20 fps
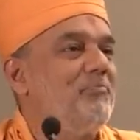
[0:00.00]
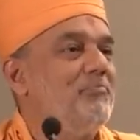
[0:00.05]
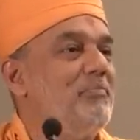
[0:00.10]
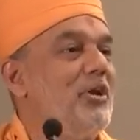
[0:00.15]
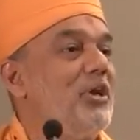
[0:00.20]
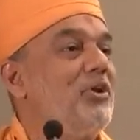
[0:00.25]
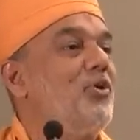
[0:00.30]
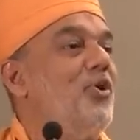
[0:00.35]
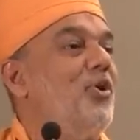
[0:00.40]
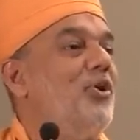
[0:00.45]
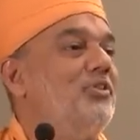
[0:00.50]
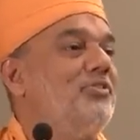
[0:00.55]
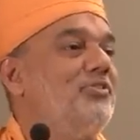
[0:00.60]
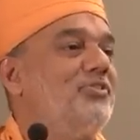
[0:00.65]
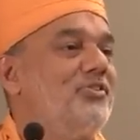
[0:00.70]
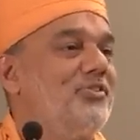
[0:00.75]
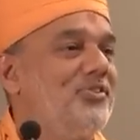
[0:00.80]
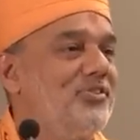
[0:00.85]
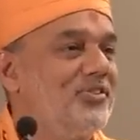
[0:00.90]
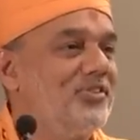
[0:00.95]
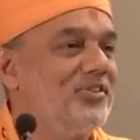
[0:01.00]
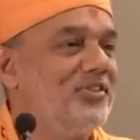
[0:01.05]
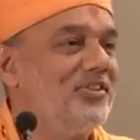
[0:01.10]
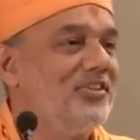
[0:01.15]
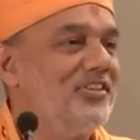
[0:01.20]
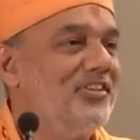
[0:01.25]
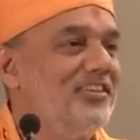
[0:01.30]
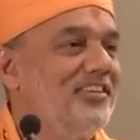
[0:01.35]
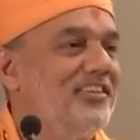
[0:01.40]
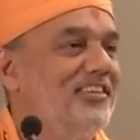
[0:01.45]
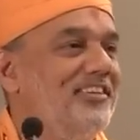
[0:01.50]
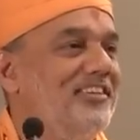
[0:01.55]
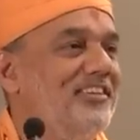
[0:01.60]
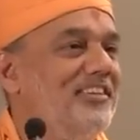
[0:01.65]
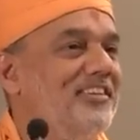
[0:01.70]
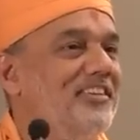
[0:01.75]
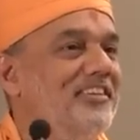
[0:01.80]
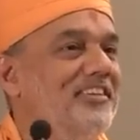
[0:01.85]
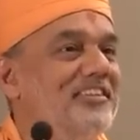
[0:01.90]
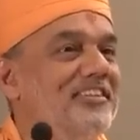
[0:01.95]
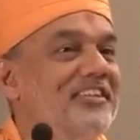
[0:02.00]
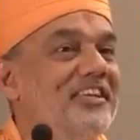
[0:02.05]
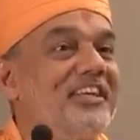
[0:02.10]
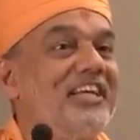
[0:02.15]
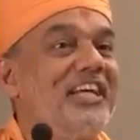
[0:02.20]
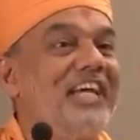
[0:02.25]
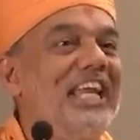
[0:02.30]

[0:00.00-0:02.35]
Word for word: because the